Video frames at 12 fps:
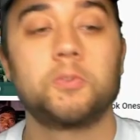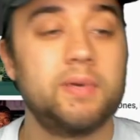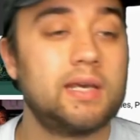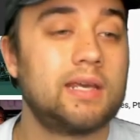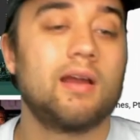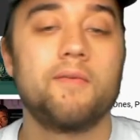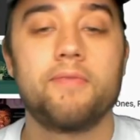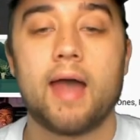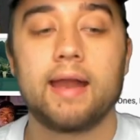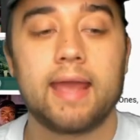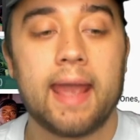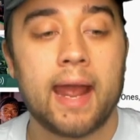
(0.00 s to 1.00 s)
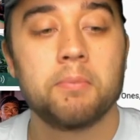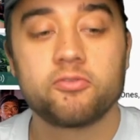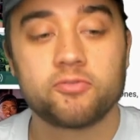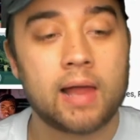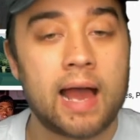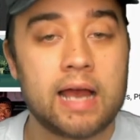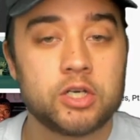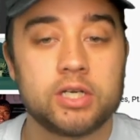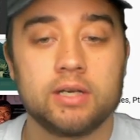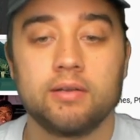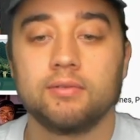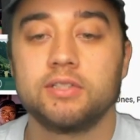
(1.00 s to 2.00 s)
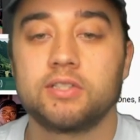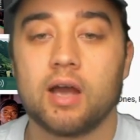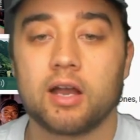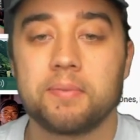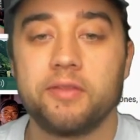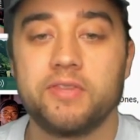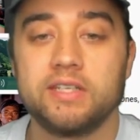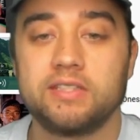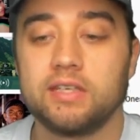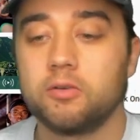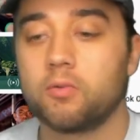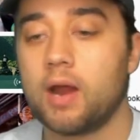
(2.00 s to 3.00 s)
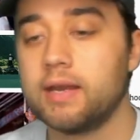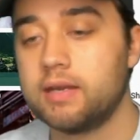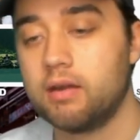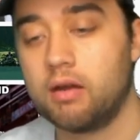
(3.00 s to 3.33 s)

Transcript: Now, speaking of that camera flash, let's talk about this scene right